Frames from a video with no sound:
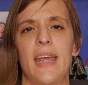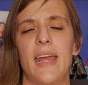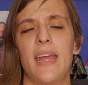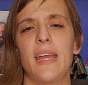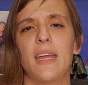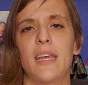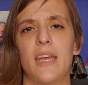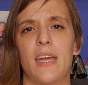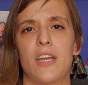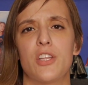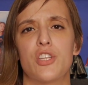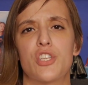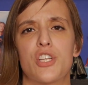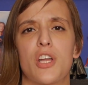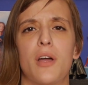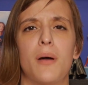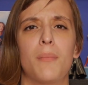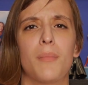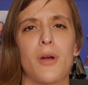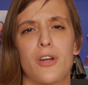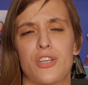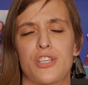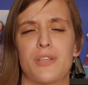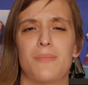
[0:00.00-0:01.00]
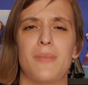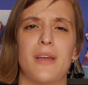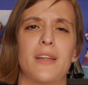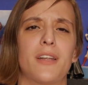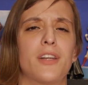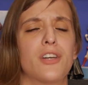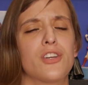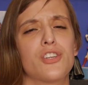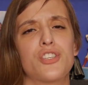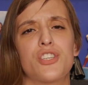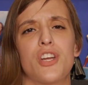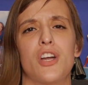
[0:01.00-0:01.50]
Hank Henshaw, Martian
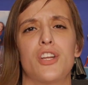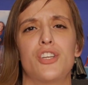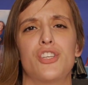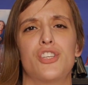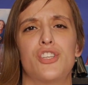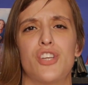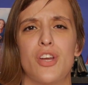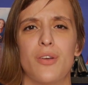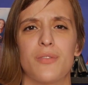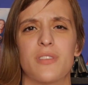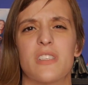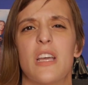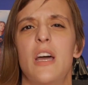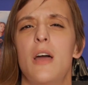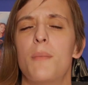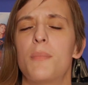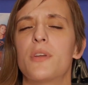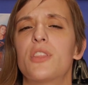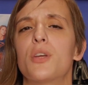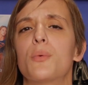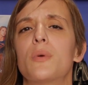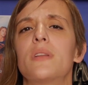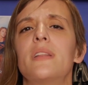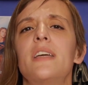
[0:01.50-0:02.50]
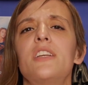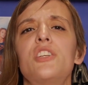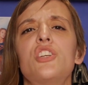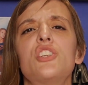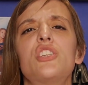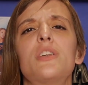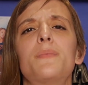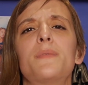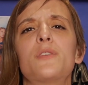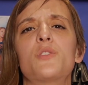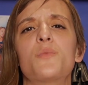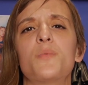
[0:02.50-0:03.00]
Manhunter, J'onn J'onzz, but the
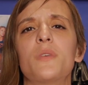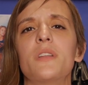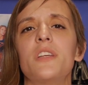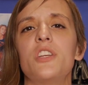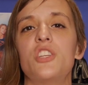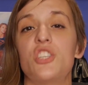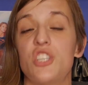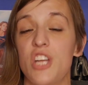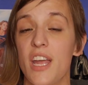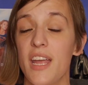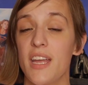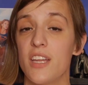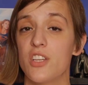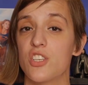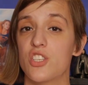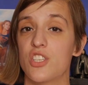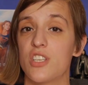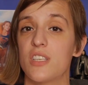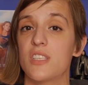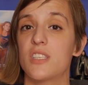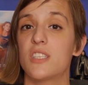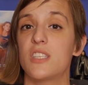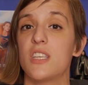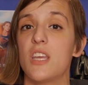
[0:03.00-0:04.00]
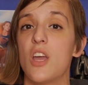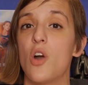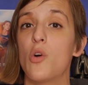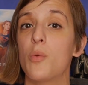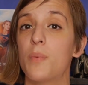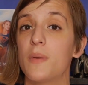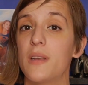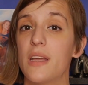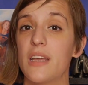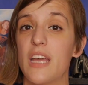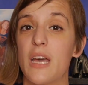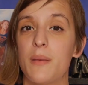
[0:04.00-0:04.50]
relationship has really changed since the
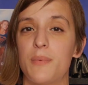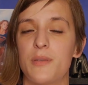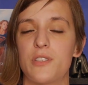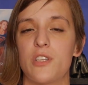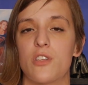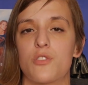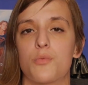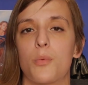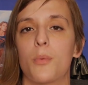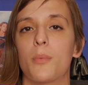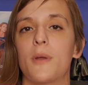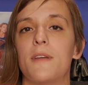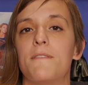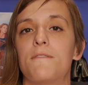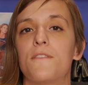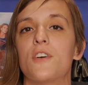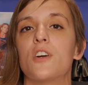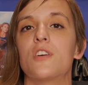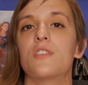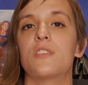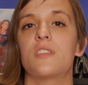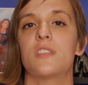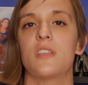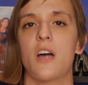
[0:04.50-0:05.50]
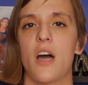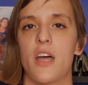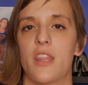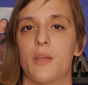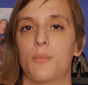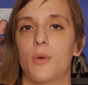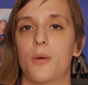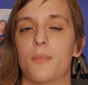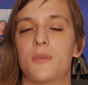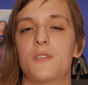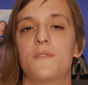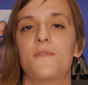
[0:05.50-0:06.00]
opening episodes where we first saw them,
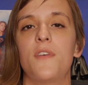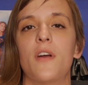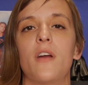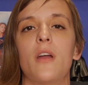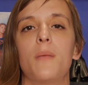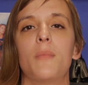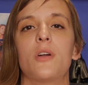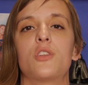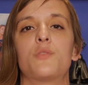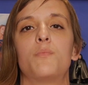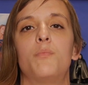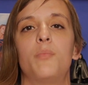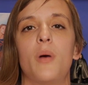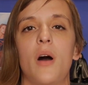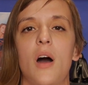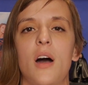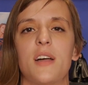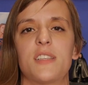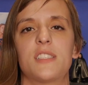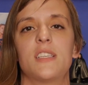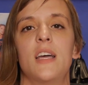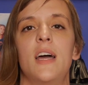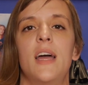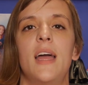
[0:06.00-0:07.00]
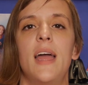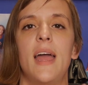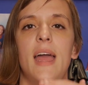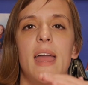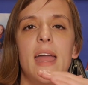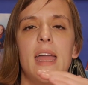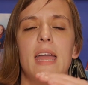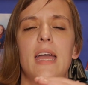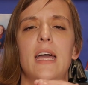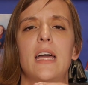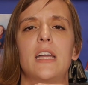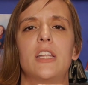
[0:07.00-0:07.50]
where it was very much boss
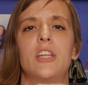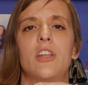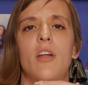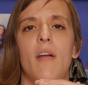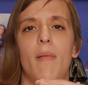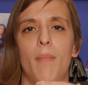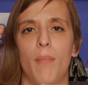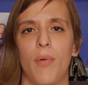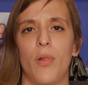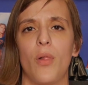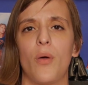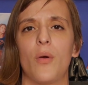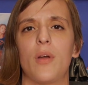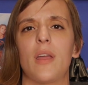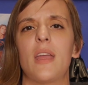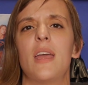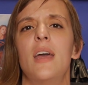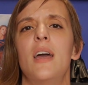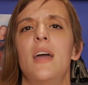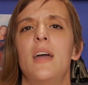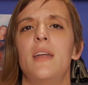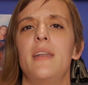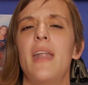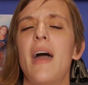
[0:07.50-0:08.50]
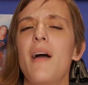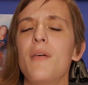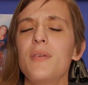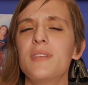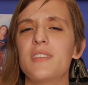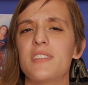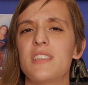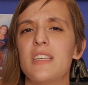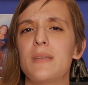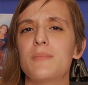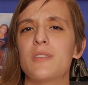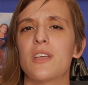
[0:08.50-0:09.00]
and employee. Now
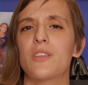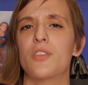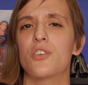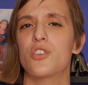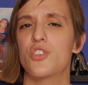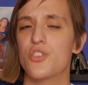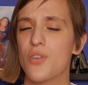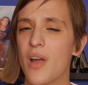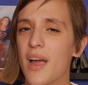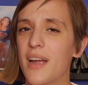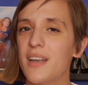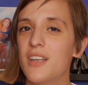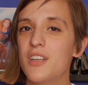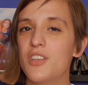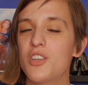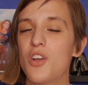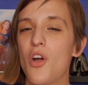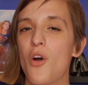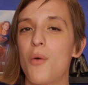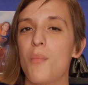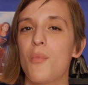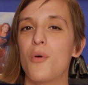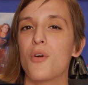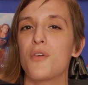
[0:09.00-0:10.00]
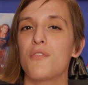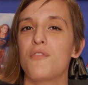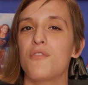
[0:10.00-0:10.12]
it seems like they're trying to go more